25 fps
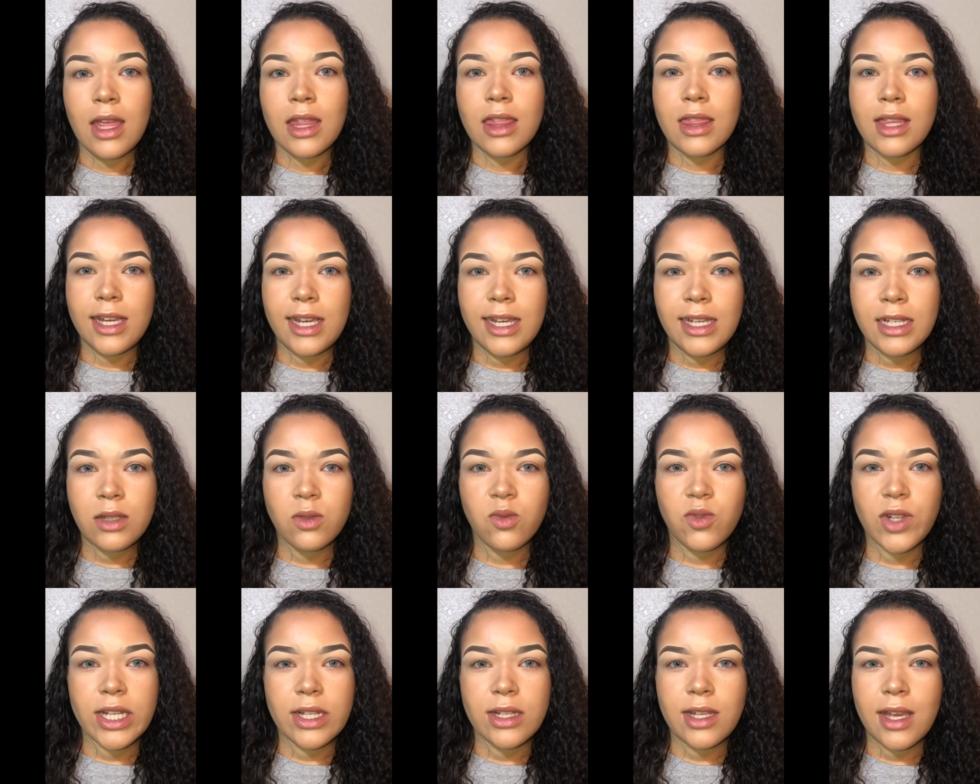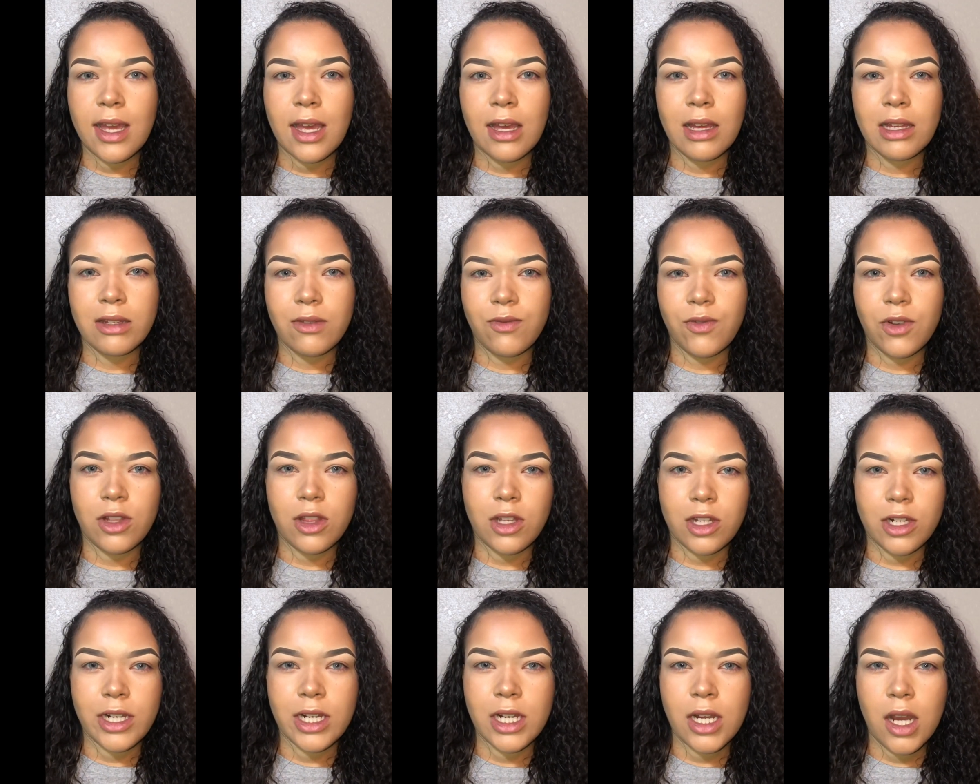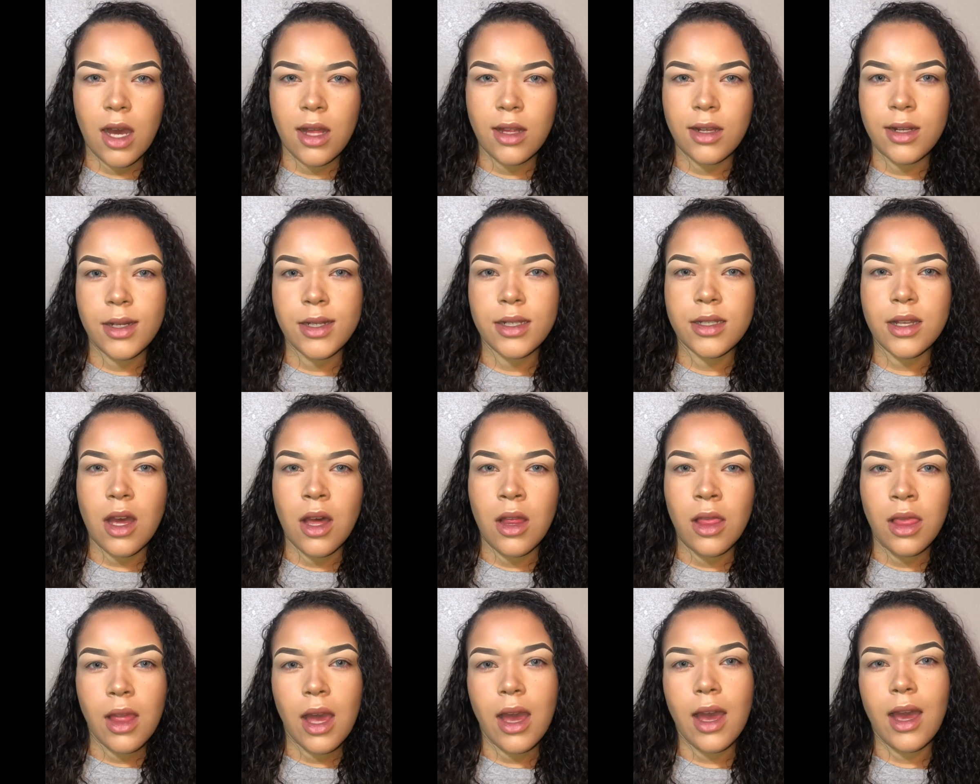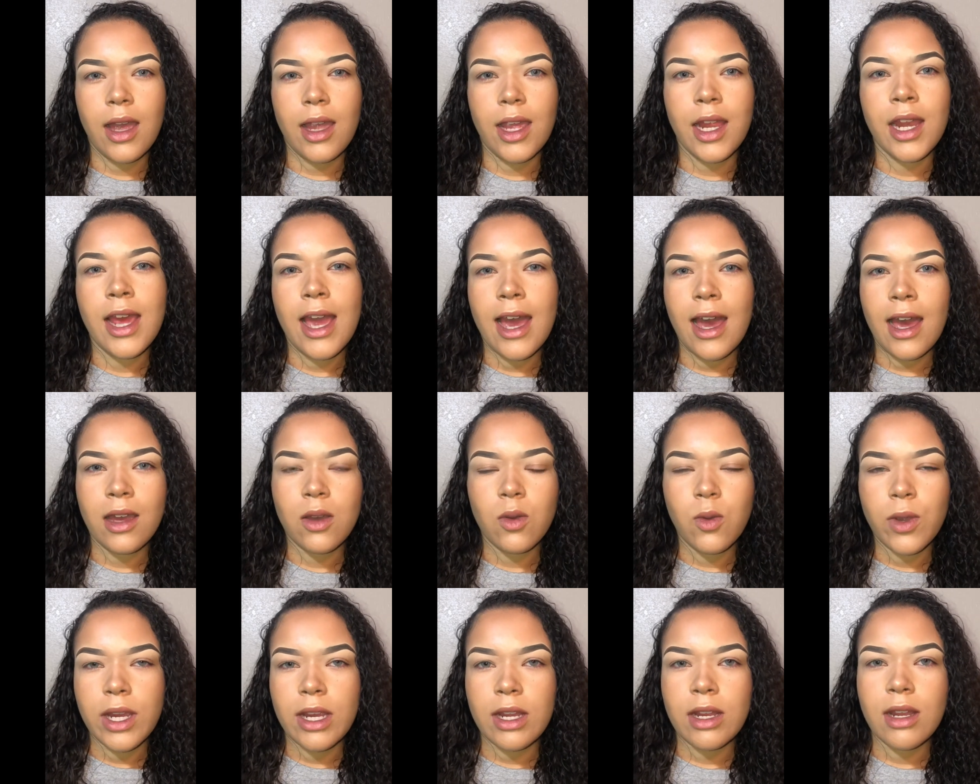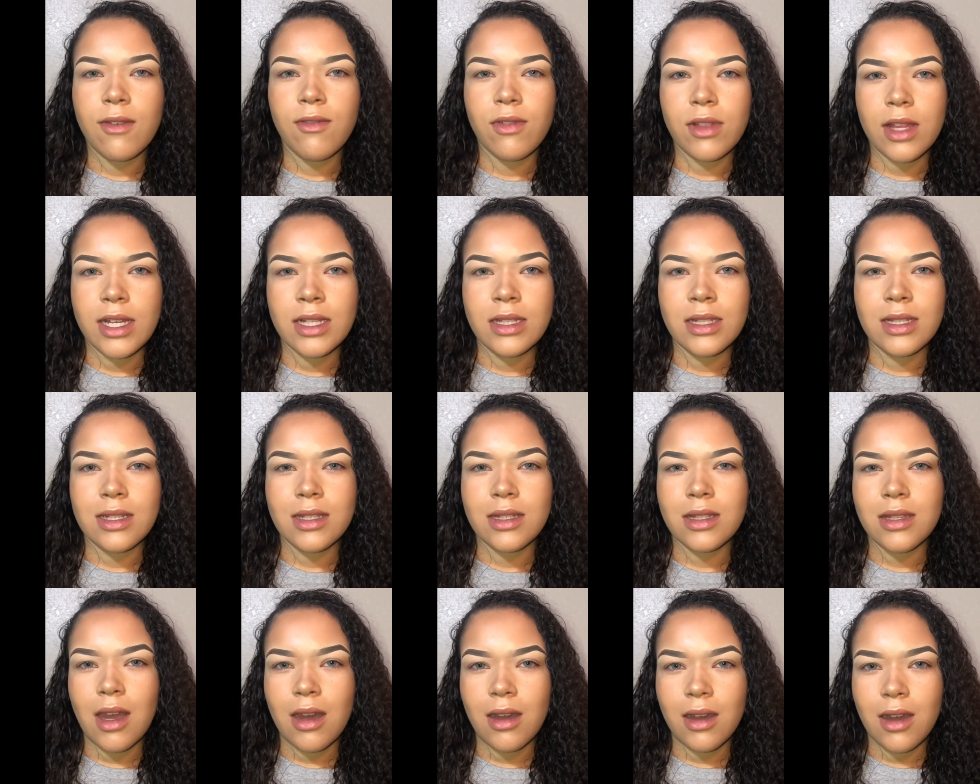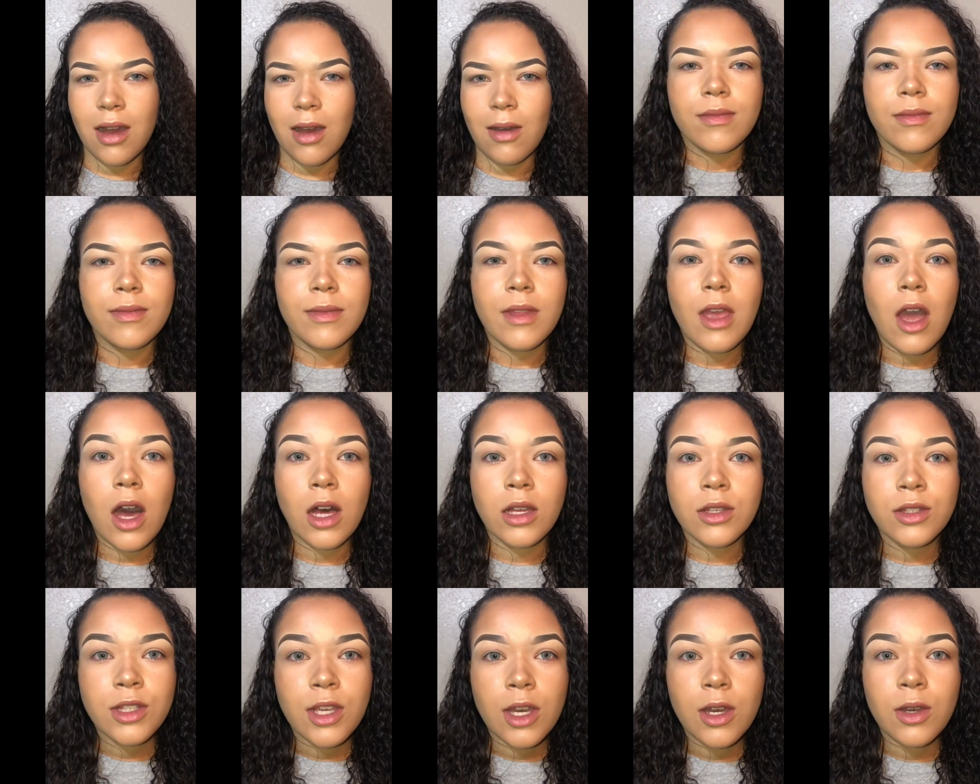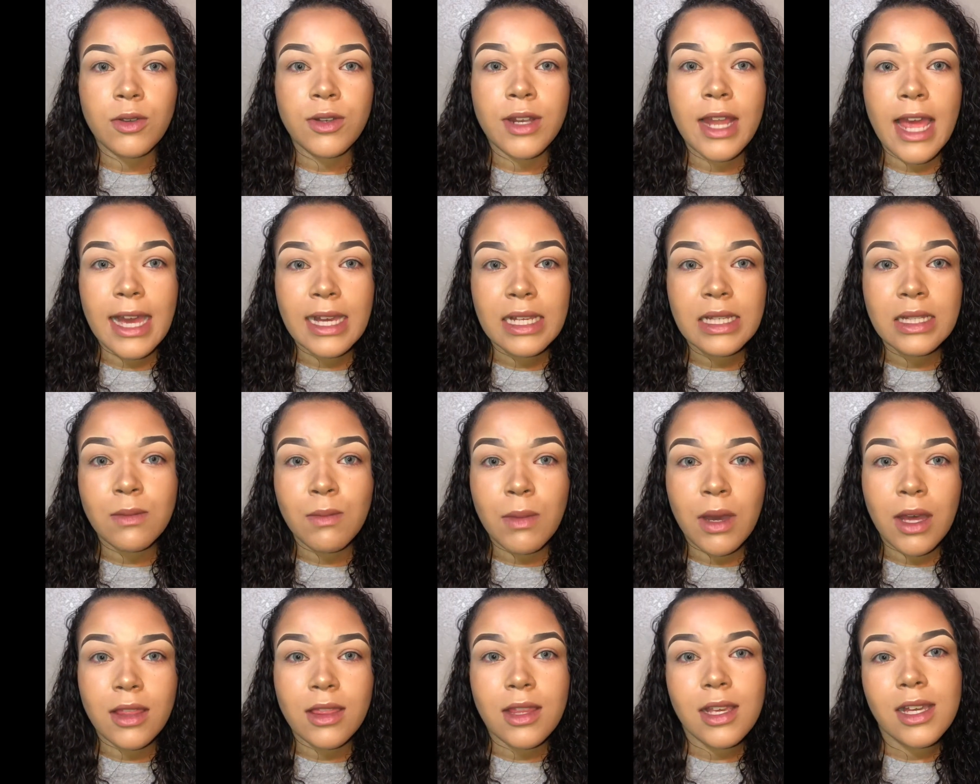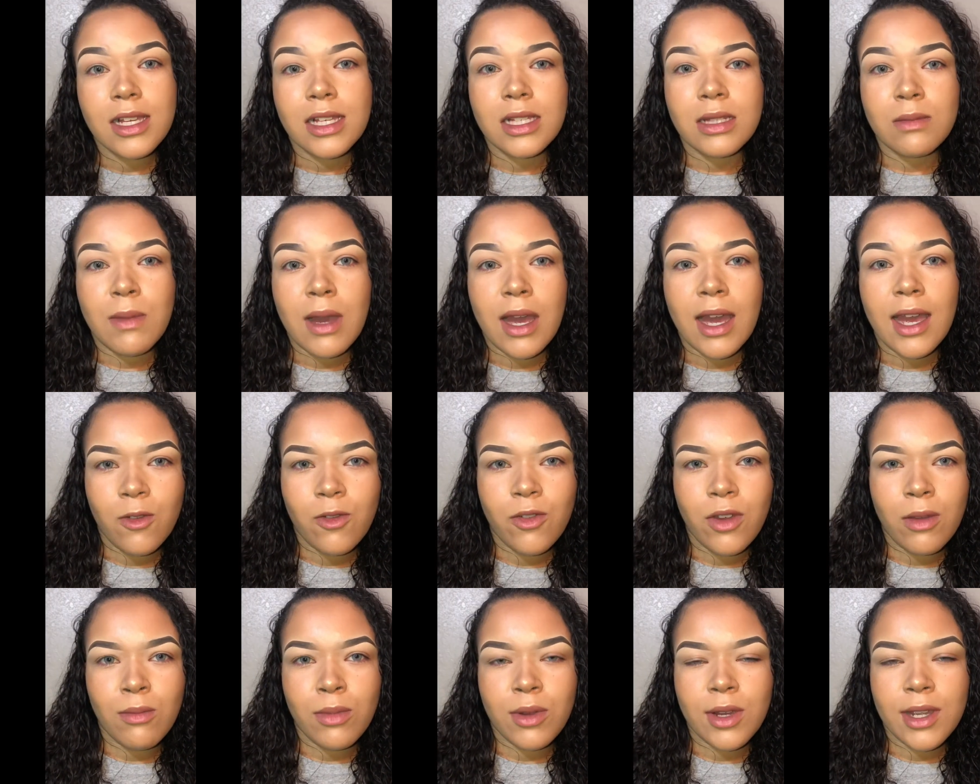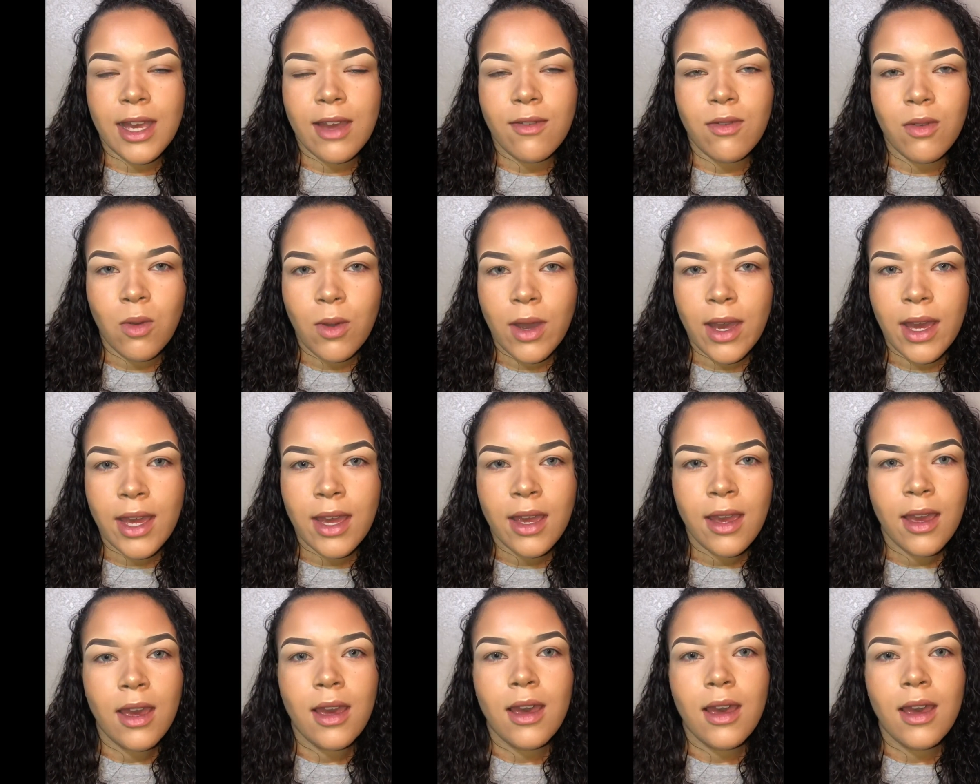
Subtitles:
These retailed for $30 online at QueenofLenses.com. Also, next month is my November giveaway.